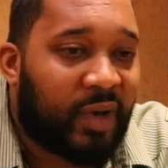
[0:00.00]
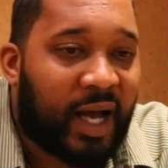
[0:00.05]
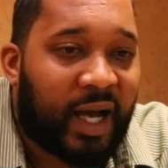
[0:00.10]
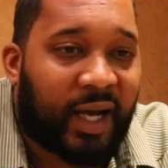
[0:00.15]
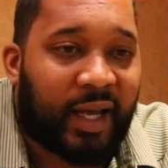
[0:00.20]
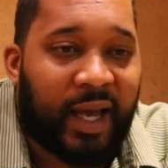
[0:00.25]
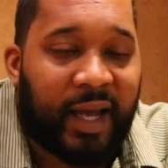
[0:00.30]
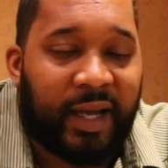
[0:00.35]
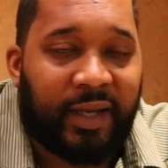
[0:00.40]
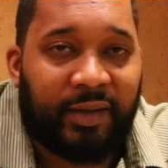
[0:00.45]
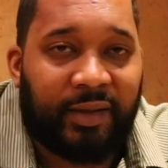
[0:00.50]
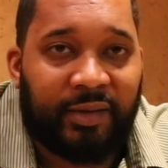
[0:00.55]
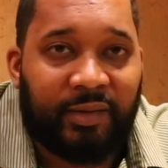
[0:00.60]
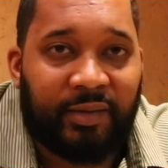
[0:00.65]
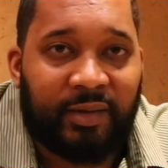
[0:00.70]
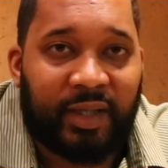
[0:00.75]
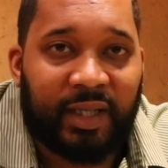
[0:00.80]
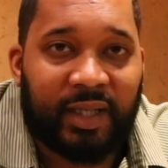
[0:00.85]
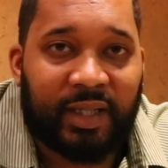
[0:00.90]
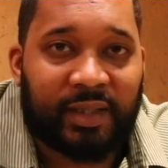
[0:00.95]
I can't
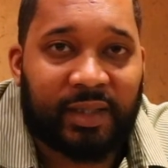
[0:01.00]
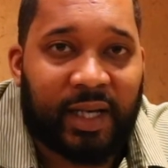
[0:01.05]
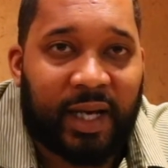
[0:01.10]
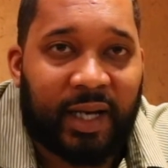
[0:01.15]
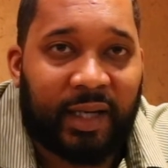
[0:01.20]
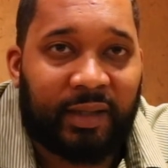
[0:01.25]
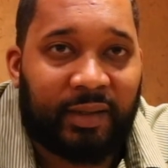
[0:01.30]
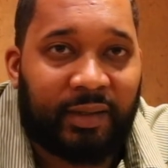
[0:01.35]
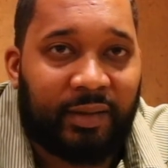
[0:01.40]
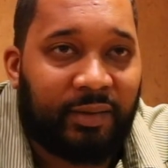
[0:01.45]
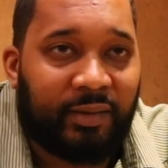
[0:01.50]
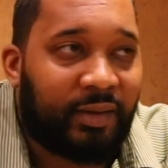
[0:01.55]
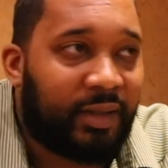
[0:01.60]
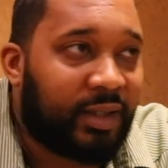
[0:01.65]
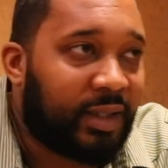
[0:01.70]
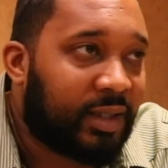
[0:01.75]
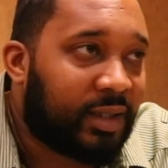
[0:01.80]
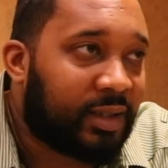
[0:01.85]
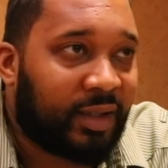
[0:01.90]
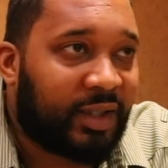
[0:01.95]
do this. I could do
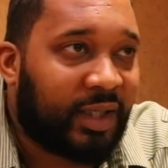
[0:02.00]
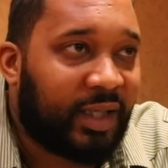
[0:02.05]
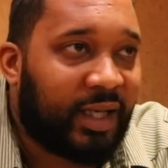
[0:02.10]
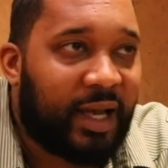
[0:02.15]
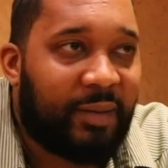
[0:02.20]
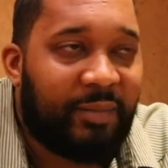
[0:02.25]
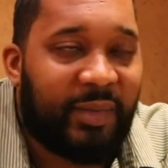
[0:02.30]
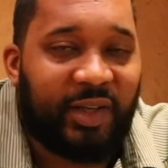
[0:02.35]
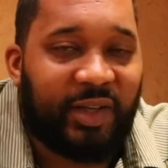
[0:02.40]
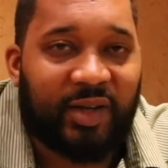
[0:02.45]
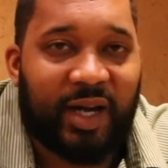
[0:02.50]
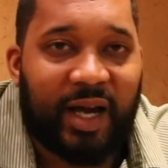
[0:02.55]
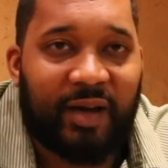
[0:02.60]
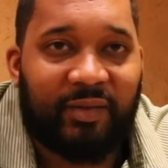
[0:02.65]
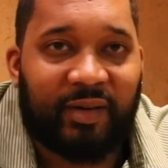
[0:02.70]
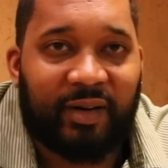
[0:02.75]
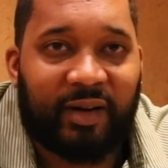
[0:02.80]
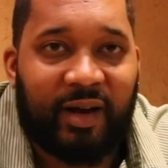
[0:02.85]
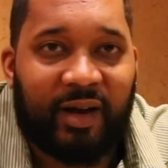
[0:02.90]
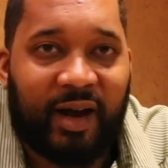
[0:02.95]
this. She let me drive
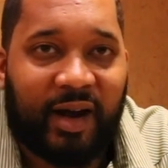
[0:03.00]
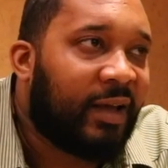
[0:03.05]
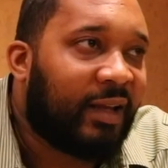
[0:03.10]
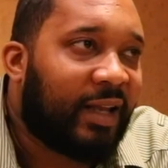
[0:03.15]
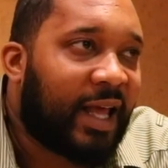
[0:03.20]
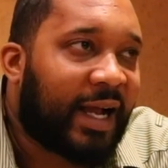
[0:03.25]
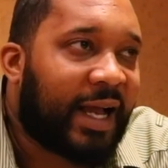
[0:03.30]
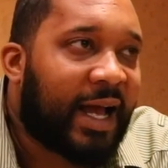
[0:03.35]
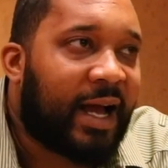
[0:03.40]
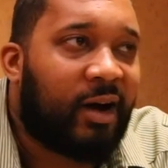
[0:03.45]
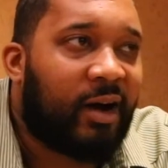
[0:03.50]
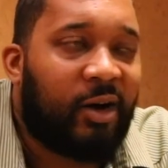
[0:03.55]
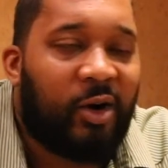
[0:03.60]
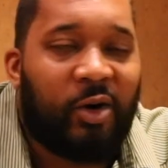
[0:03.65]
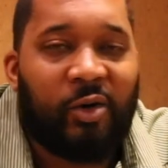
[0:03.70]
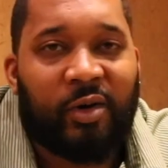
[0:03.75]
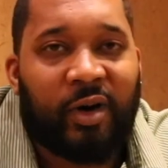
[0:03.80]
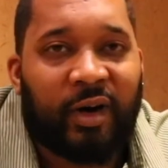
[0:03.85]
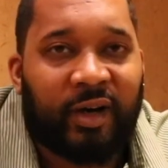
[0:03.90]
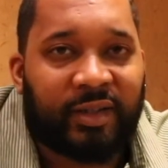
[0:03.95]
her car, like I
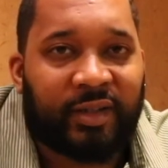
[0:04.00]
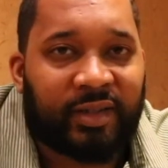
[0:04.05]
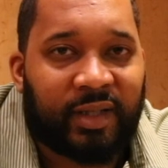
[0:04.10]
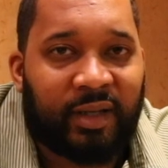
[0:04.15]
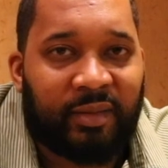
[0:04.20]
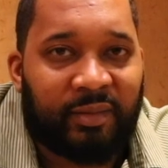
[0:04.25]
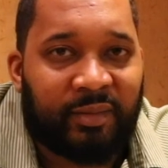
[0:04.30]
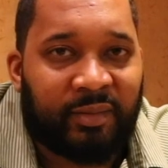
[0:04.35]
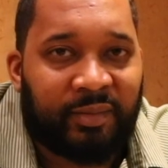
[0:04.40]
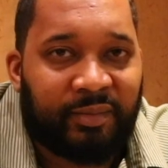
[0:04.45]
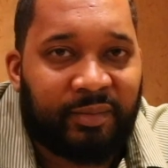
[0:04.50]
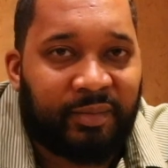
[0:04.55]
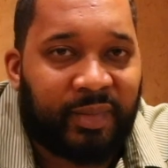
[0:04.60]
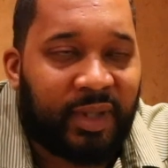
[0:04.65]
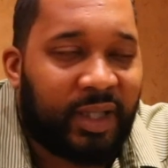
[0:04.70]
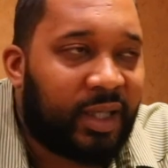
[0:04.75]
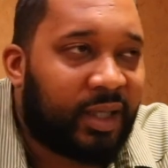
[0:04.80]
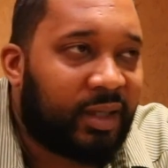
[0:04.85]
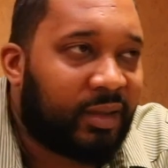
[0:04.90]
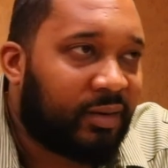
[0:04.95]
owe her something.
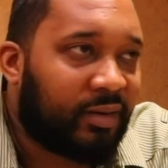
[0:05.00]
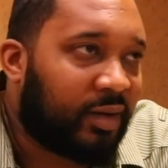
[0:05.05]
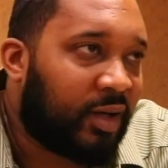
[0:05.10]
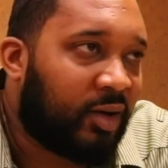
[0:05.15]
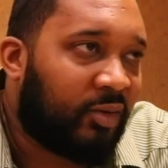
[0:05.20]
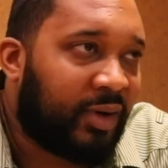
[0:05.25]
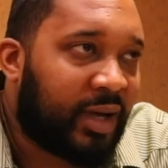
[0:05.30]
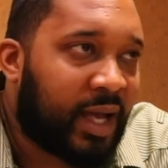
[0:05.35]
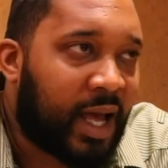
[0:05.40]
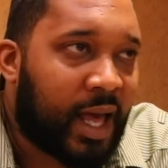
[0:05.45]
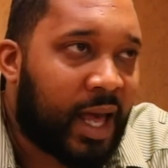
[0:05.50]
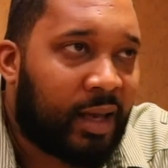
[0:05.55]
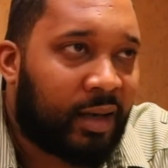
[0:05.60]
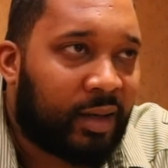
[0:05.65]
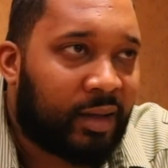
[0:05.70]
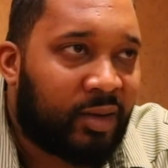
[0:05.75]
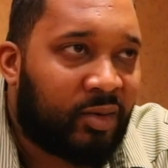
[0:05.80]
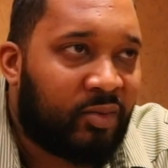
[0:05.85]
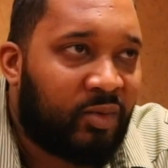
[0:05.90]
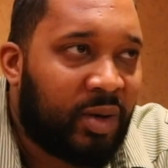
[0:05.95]
But in
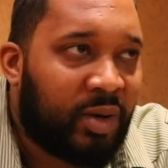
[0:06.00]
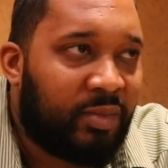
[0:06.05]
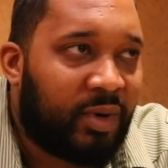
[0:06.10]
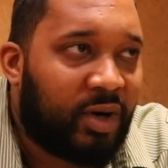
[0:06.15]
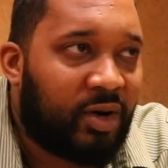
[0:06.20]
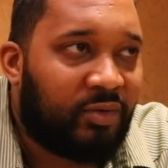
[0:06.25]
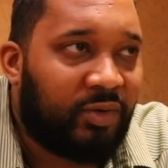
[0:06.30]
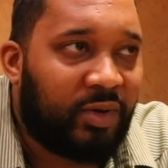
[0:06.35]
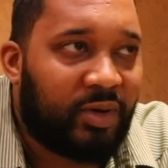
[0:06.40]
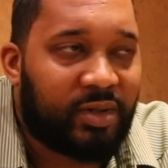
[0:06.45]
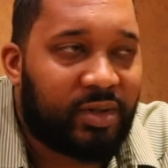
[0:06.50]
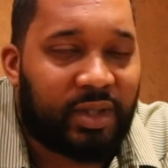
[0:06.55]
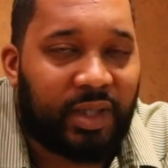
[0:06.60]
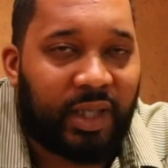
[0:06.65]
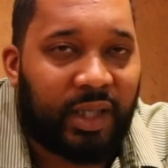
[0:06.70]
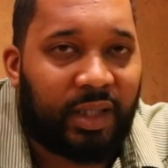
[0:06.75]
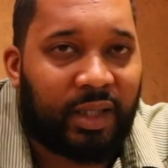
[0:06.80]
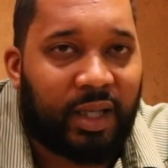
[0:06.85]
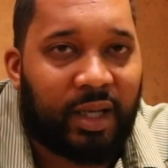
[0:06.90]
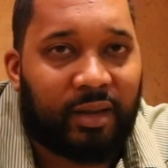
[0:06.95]
reality, we both
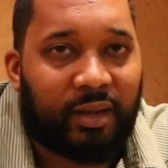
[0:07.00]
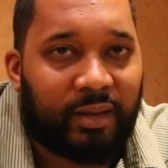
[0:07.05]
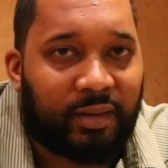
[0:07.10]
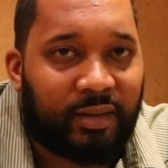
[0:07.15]
using each other.